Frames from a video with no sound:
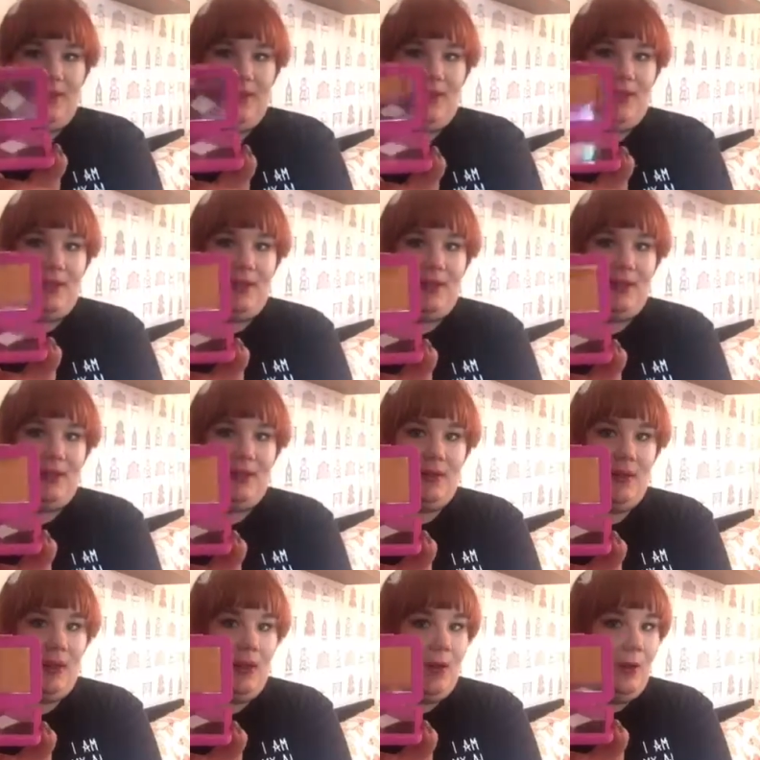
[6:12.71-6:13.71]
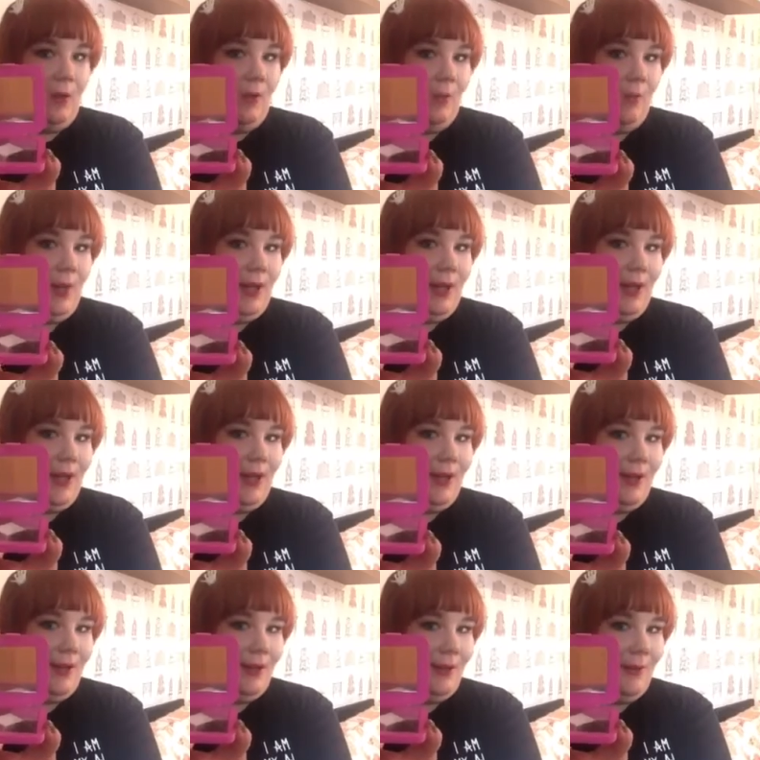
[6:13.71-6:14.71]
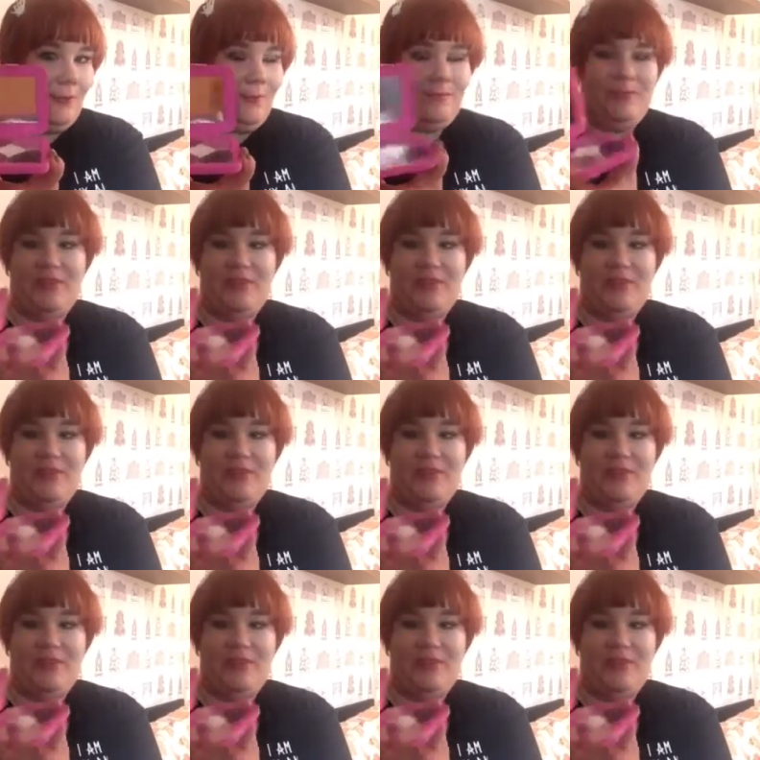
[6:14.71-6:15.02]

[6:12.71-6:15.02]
and then voila!